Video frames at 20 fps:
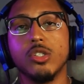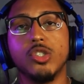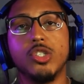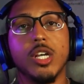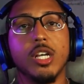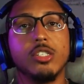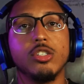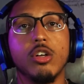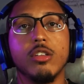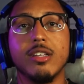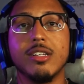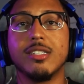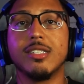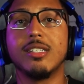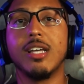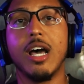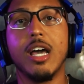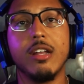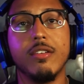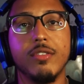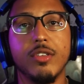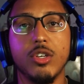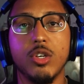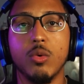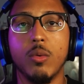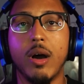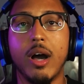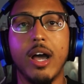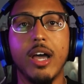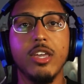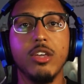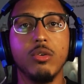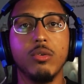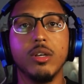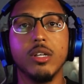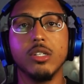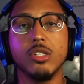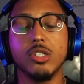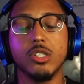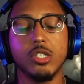Just on the side of the UI, you
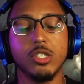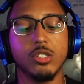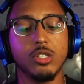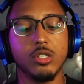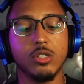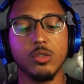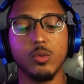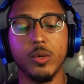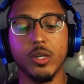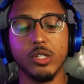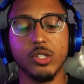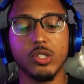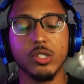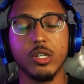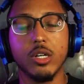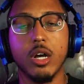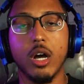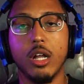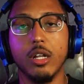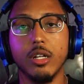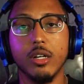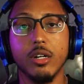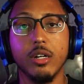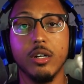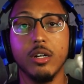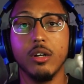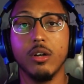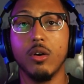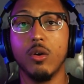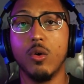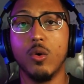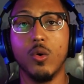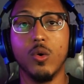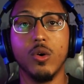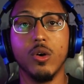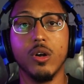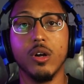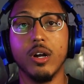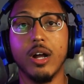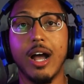can just switch color
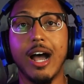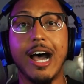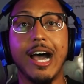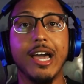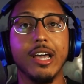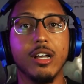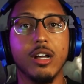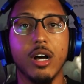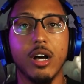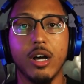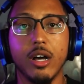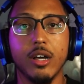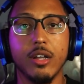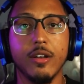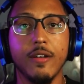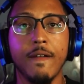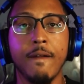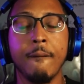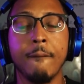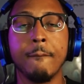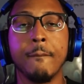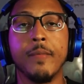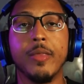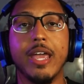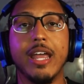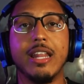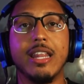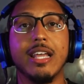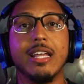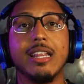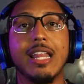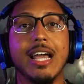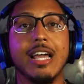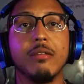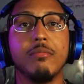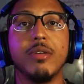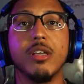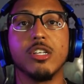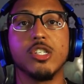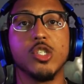or icon and they, that
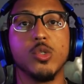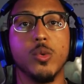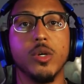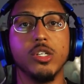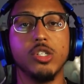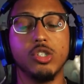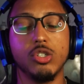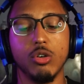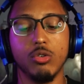can be a switch.